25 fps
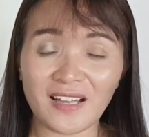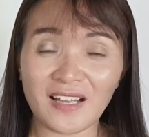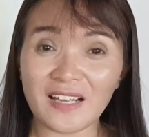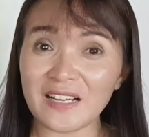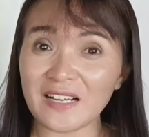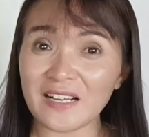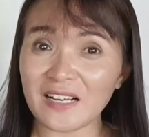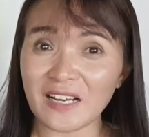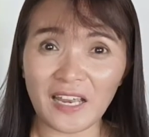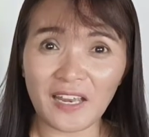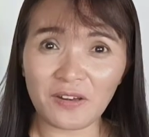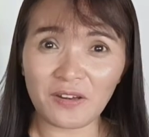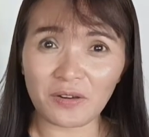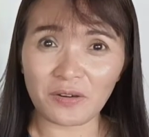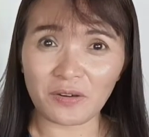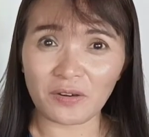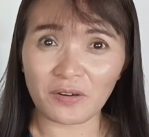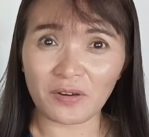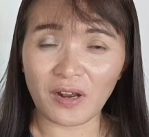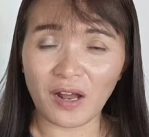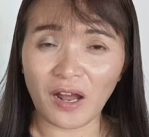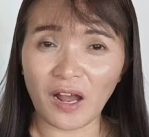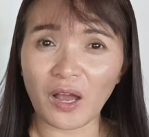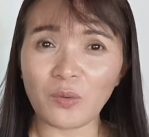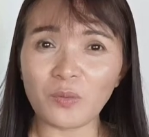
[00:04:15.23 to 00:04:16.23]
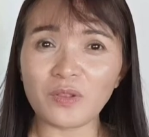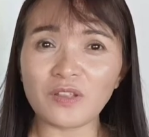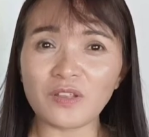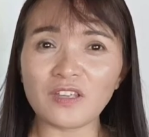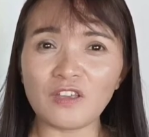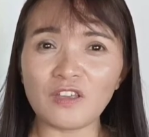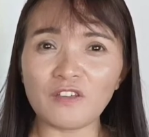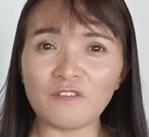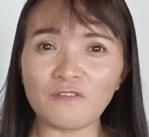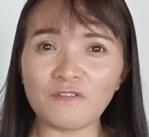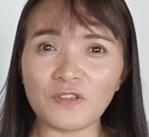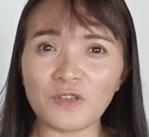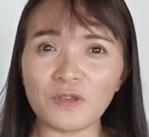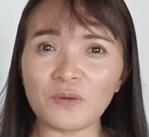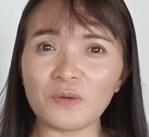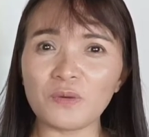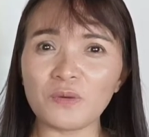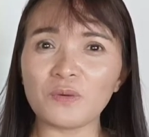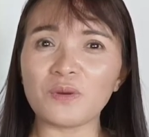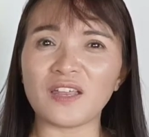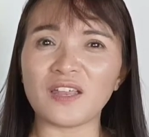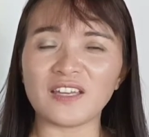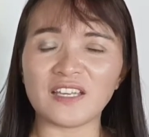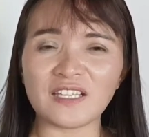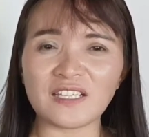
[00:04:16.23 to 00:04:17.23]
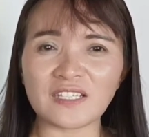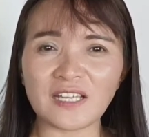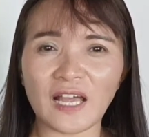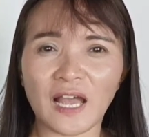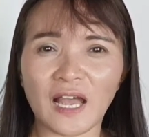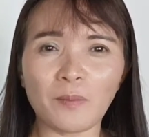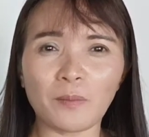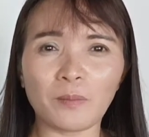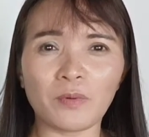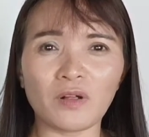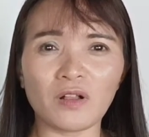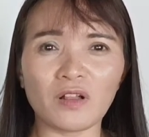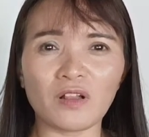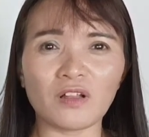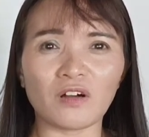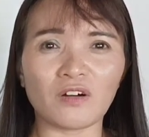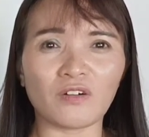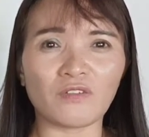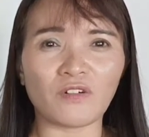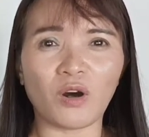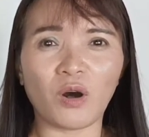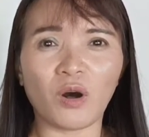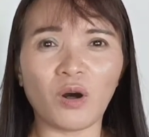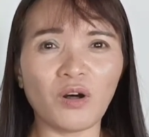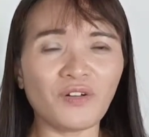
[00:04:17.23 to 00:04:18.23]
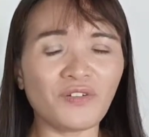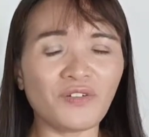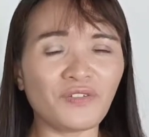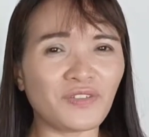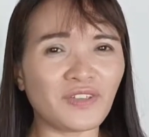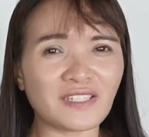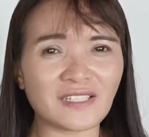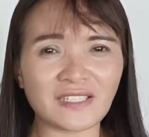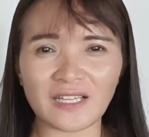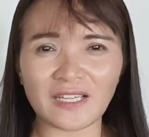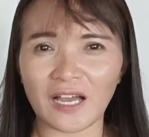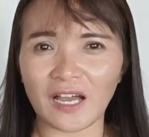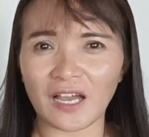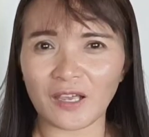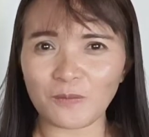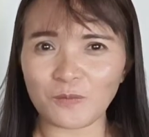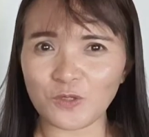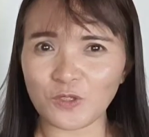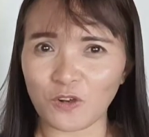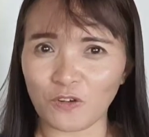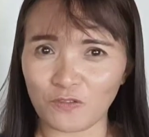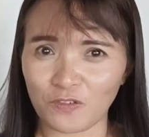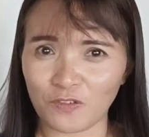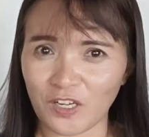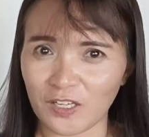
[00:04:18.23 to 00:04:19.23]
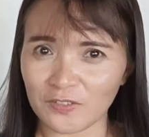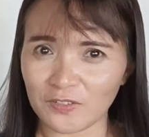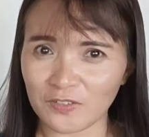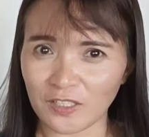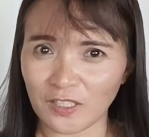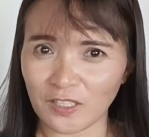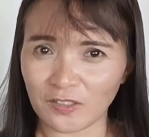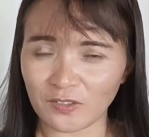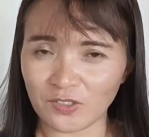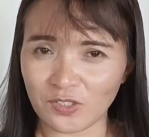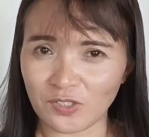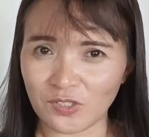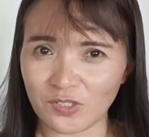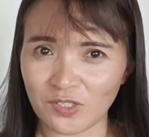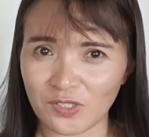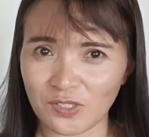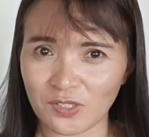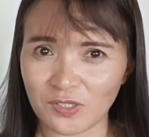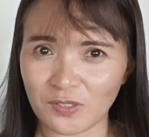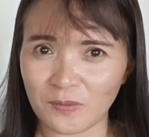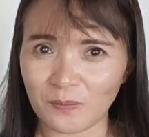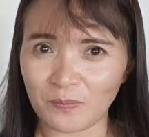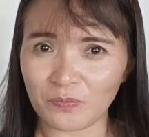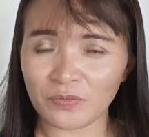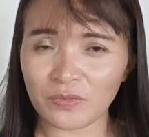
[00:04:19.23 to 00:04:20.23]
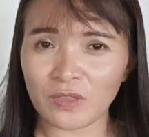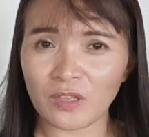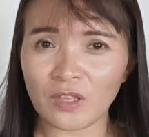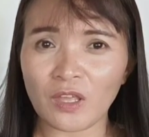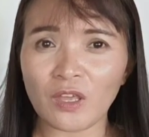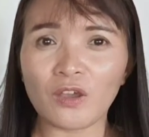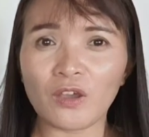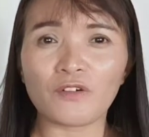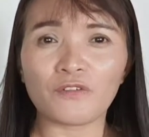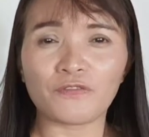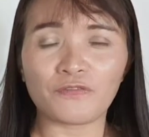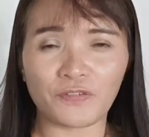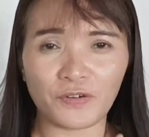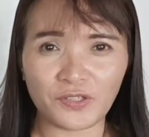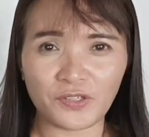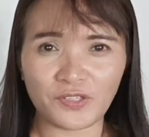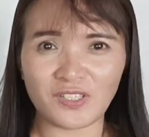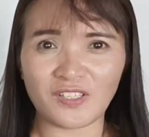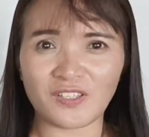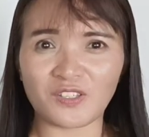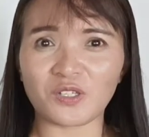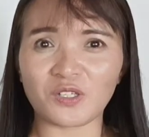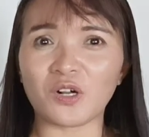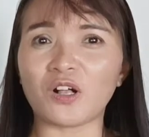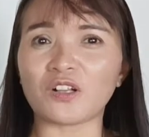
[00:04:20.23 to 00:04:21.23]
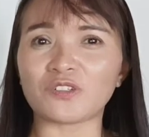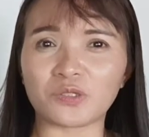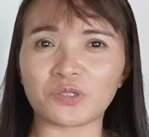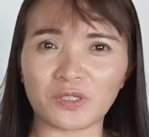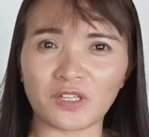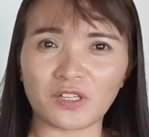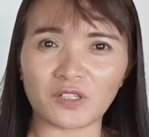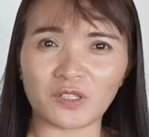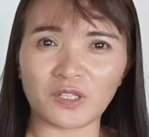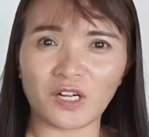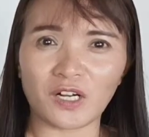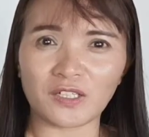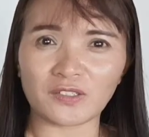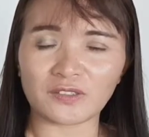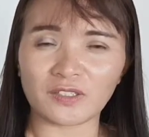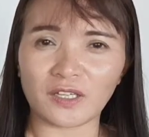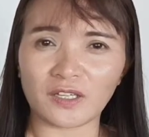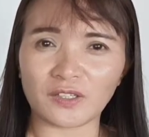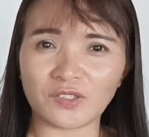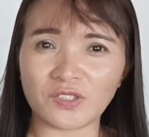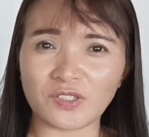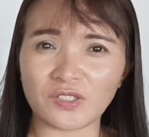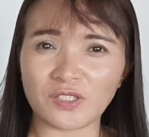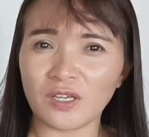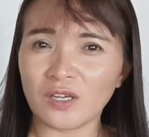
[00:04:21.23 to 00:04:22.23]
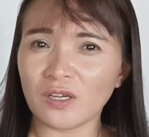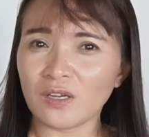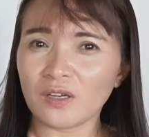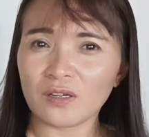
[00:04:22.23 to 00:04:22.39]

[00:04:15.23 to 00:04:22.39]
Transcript: Later, I will give you an example of all these types of contexts. First is cultural context.